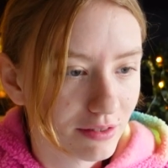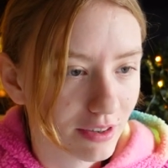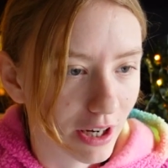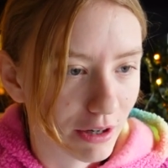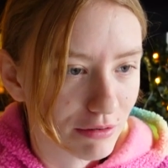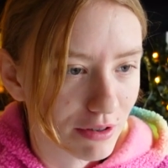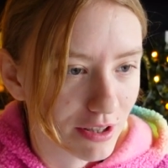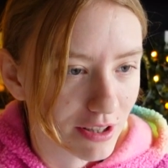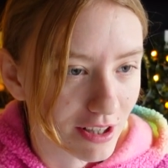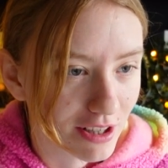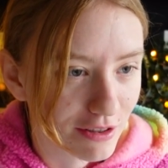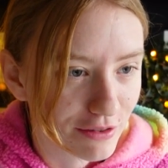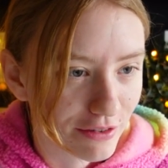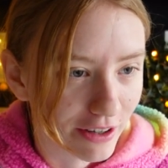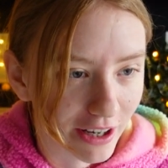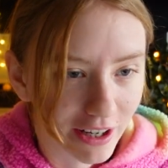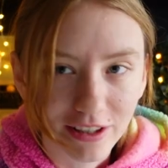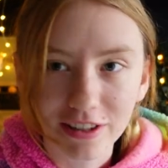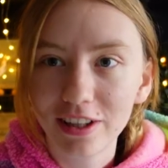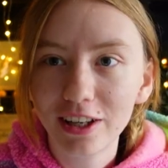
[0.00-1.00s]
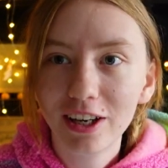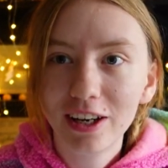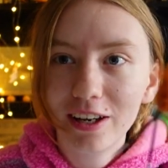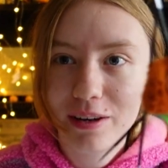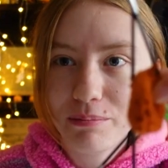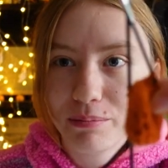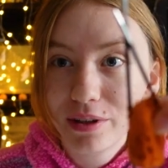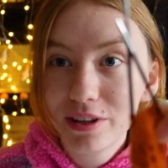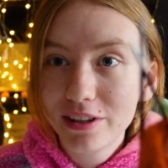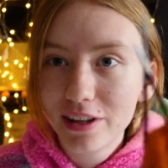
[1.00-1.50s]
Everything is fine.
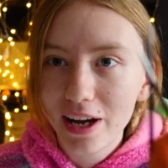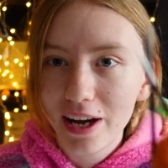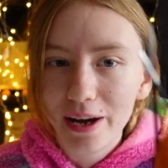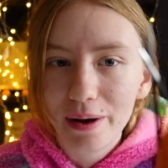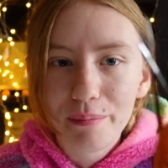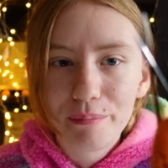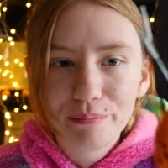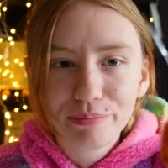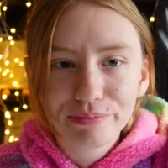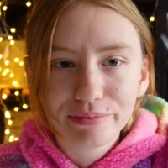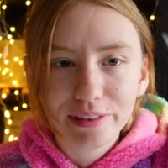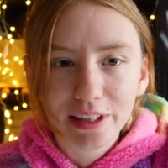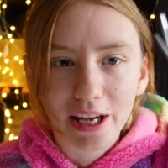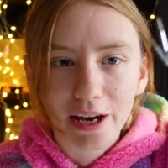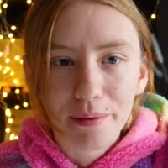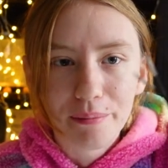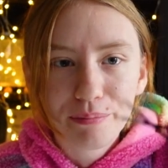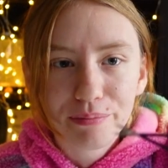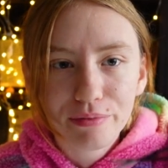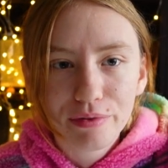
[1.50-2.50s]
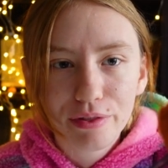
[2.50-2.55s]
But yeah,